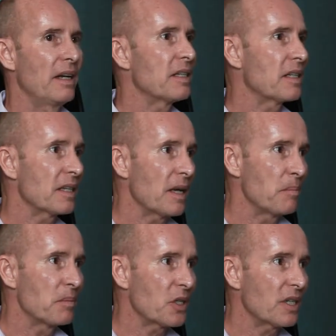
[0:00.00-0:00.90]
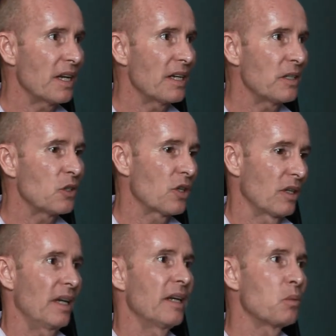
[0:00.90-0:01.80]
at some stage
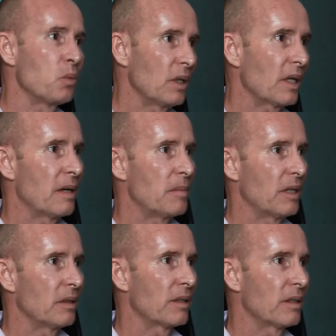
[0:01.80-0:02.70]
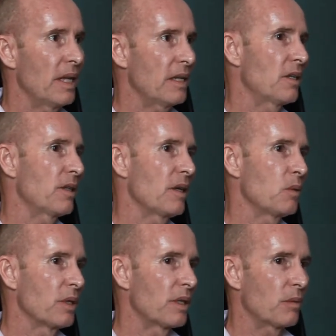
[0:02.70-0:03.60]
it will come out. That's the thing
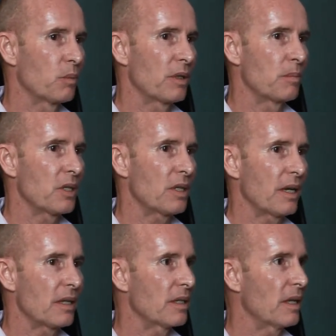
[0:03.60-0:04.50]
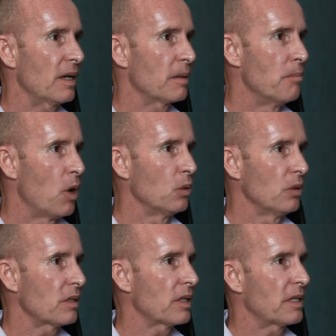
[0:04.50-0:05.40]
with mistakes. They're like
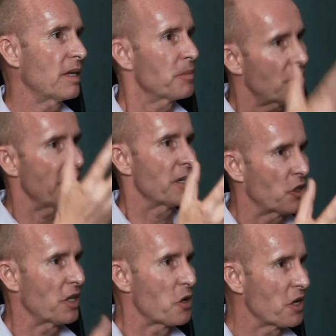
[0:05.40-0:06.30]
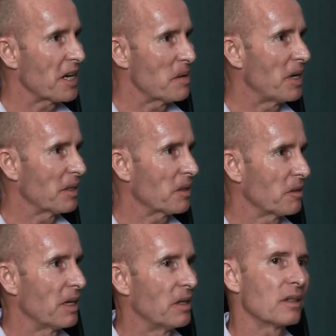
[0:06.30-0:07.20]
moles. At some stage they're going to come out the
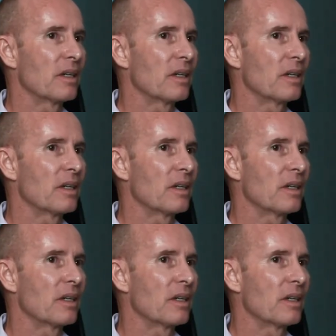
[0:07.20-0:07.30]
ground.